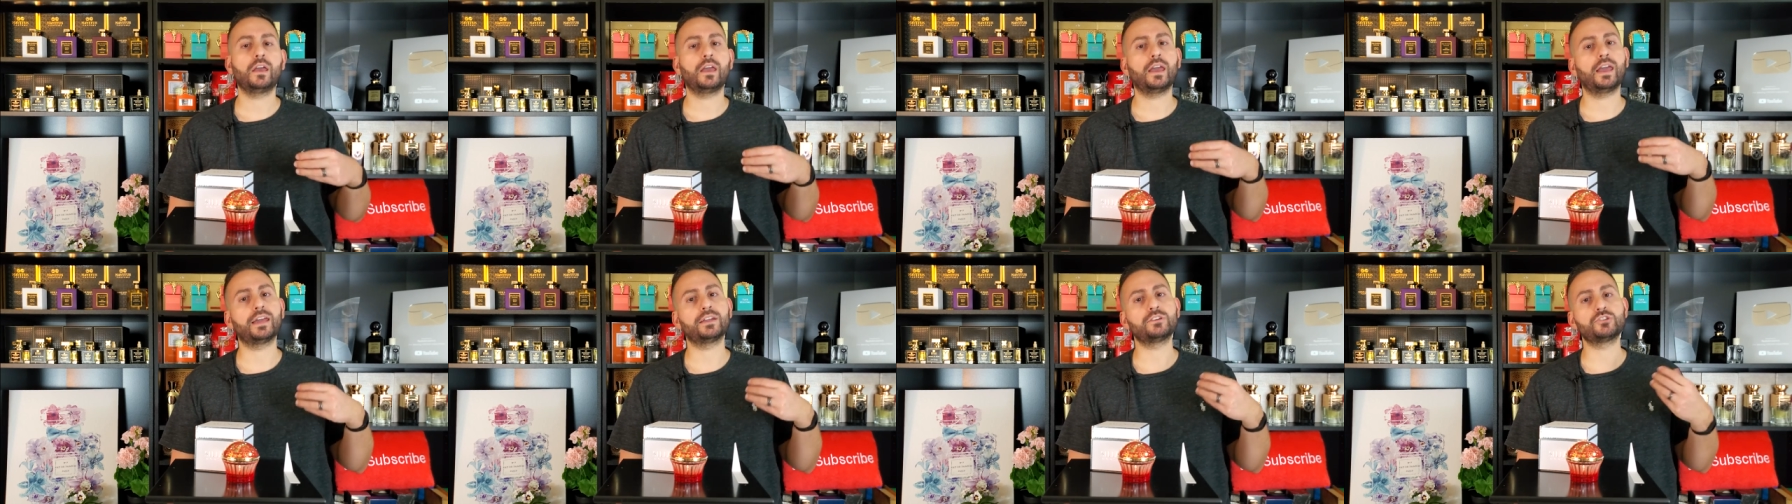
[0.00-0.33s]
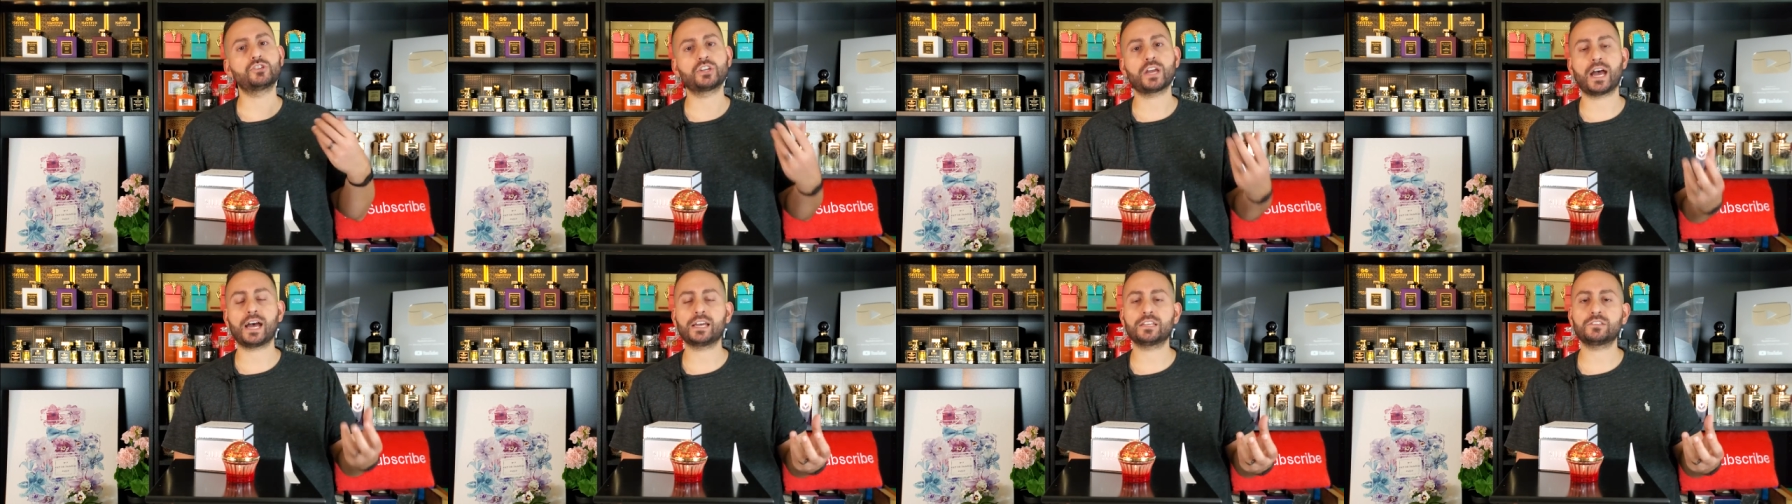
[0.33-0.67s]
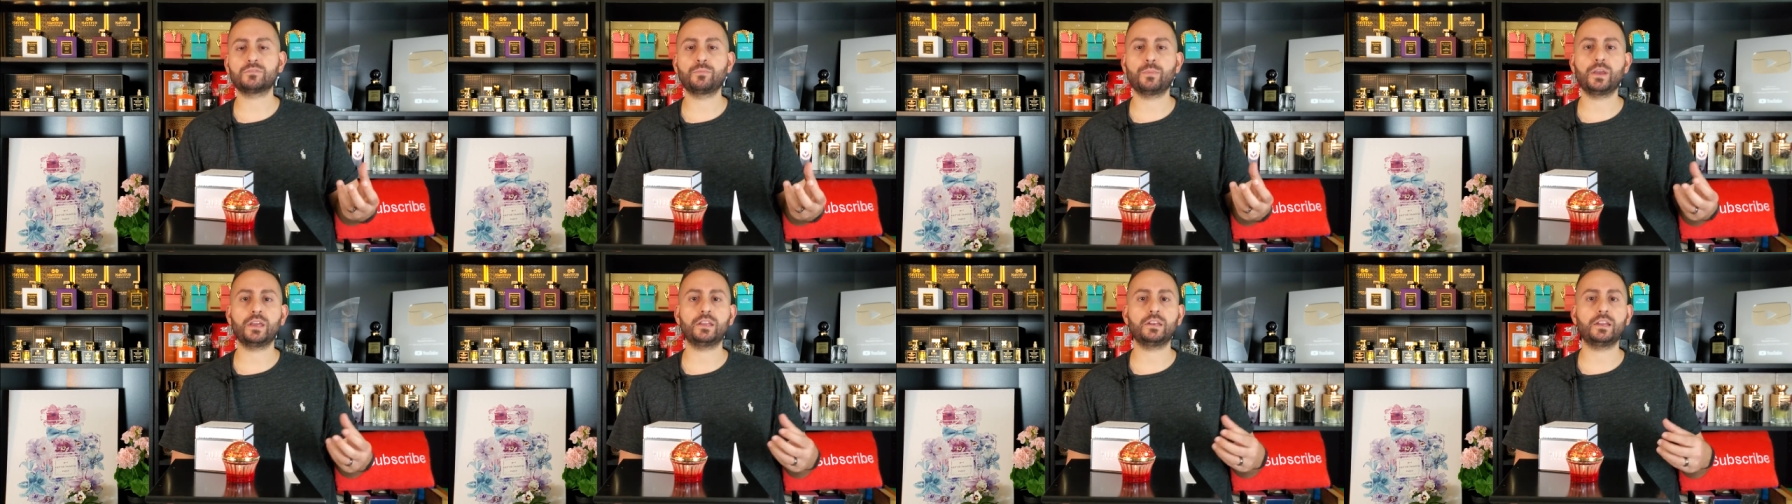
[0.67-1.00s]
and
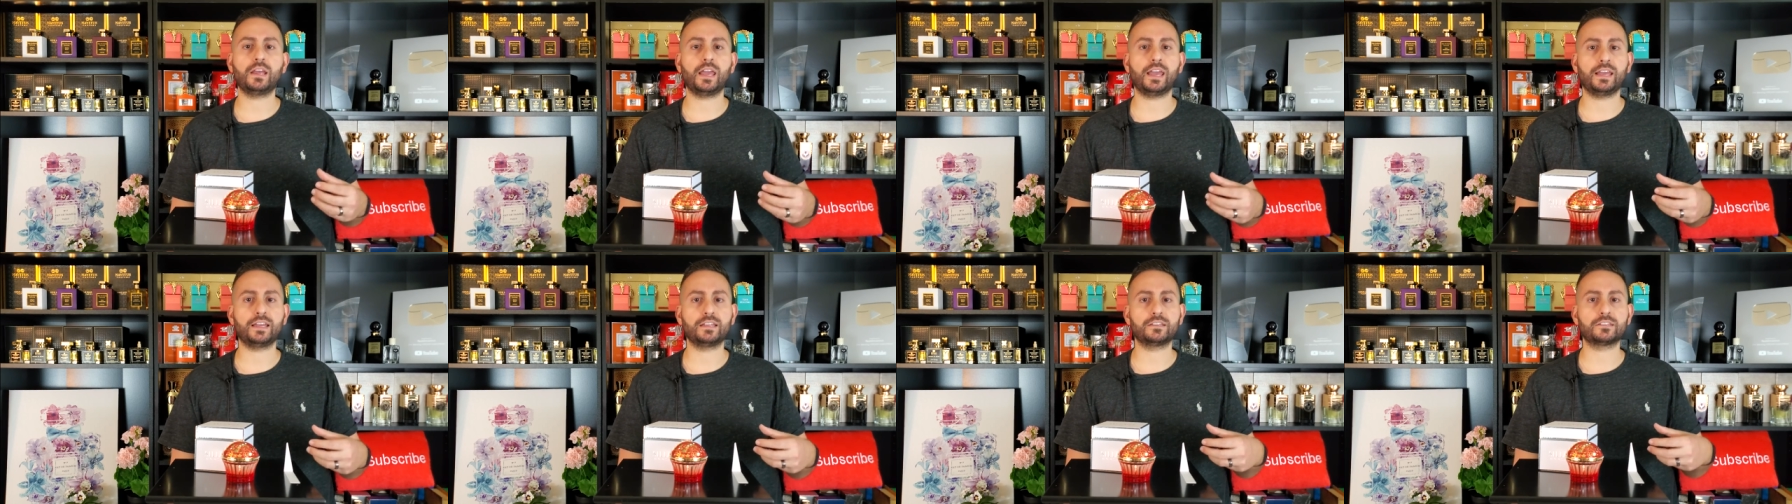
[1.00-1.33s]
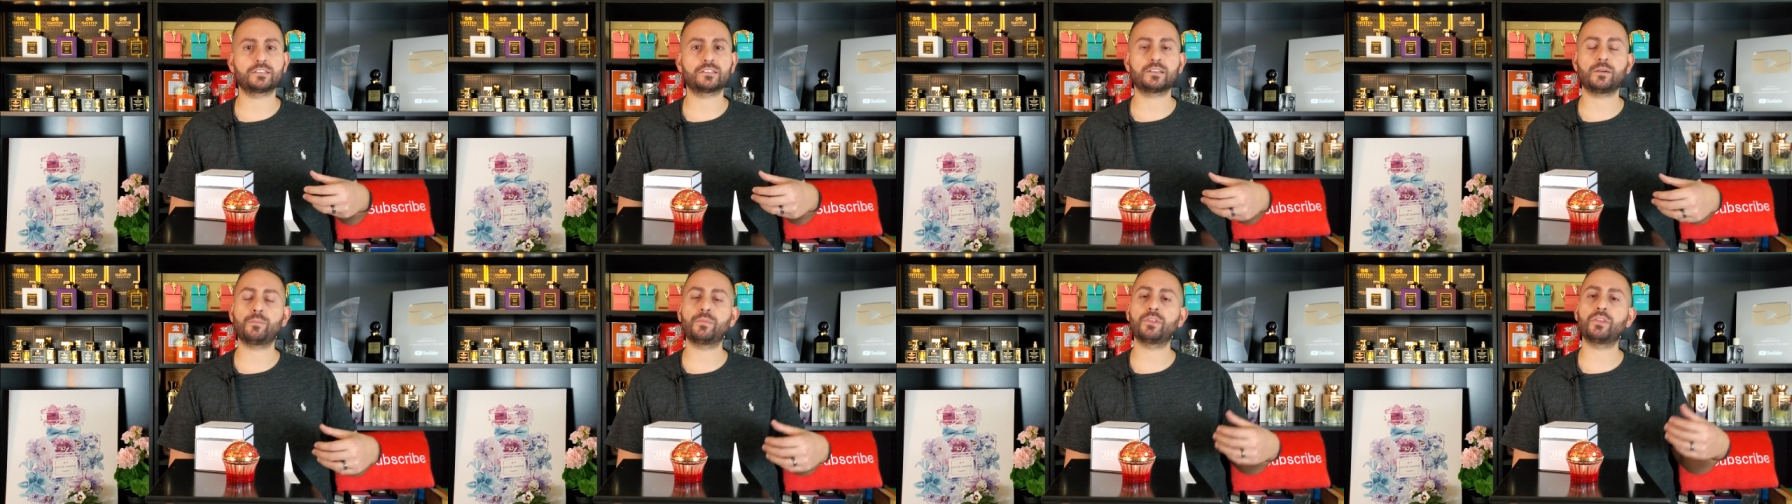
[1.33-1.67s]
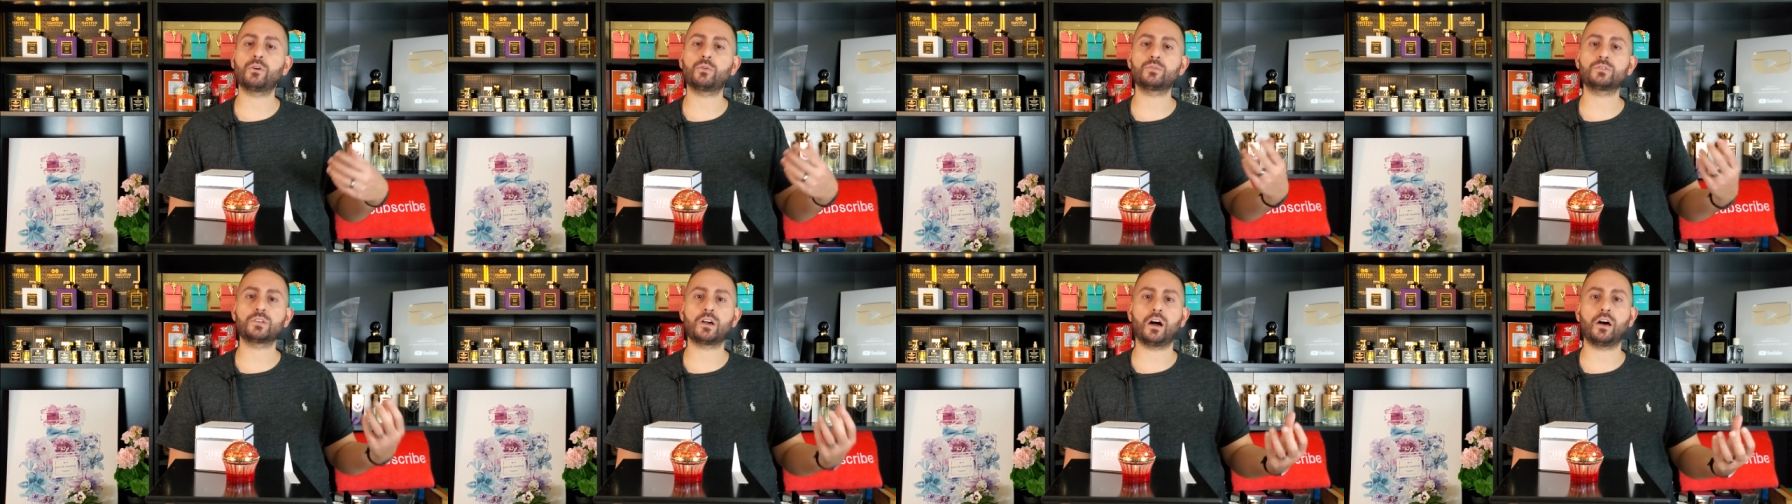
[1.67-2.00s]
jasmine and some of
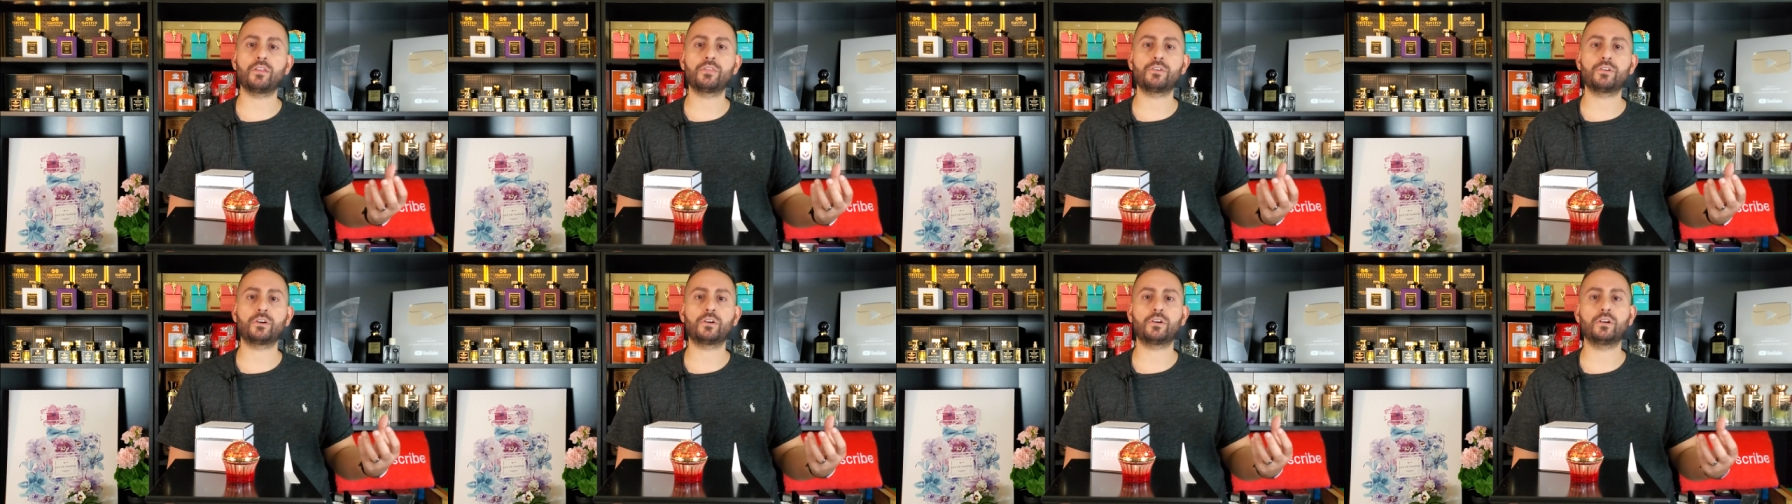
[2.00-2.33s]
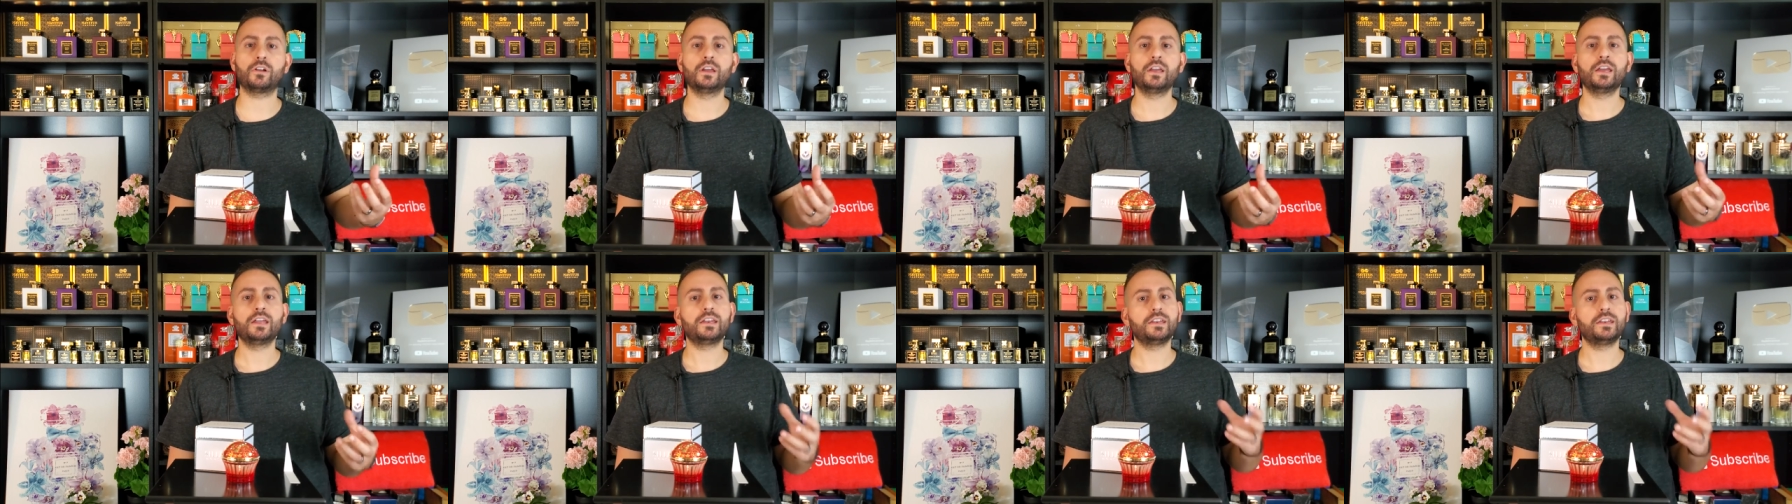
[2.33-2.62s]
those other